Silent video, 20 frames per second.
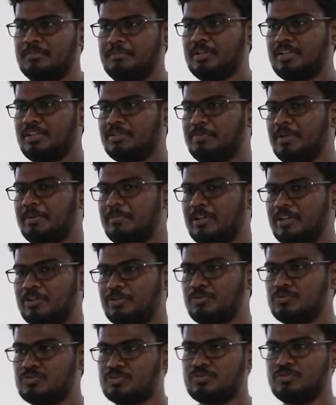because people are
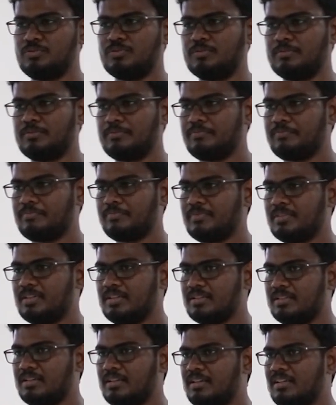used to
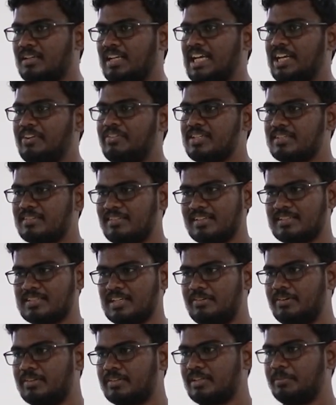languages like
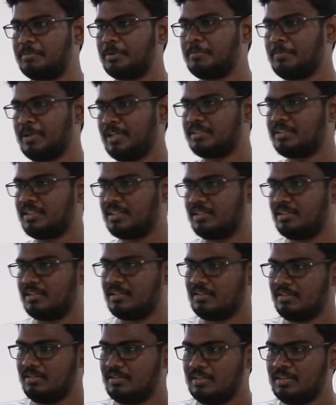JavaScript, Python and
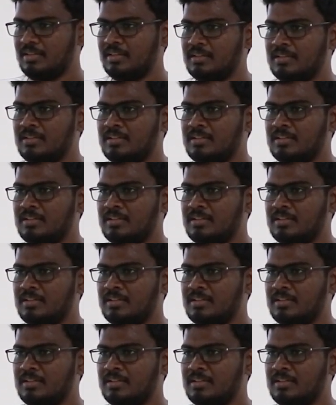all.